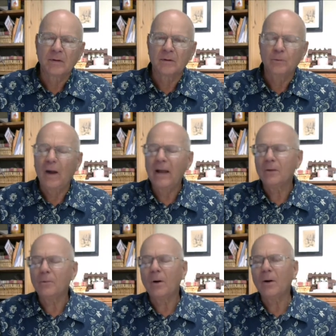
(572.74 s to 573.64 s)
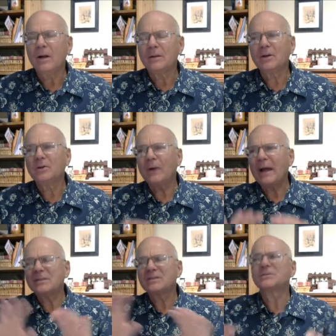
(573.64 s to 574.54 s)
Why the
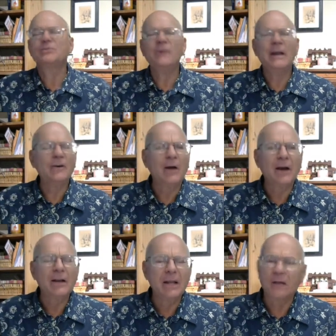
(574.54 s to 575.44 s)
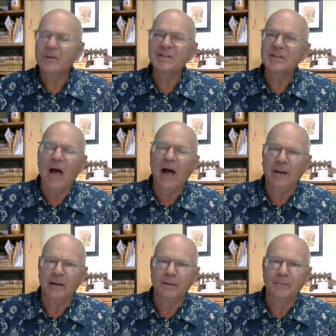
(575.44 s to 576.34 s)
grass is greener on the other
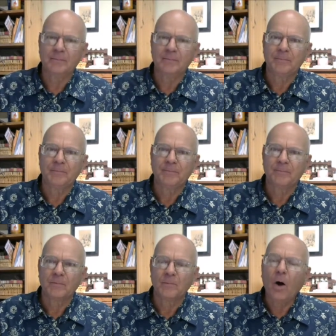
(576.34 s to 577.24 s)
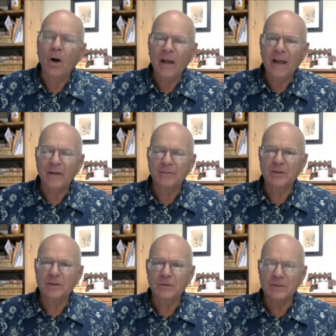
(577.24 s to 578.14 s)
side. All I have to
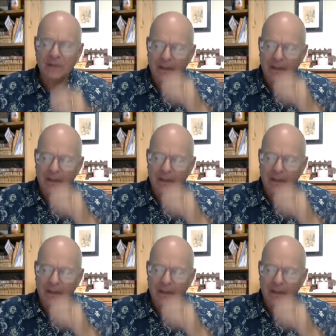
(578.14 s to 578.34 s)
do is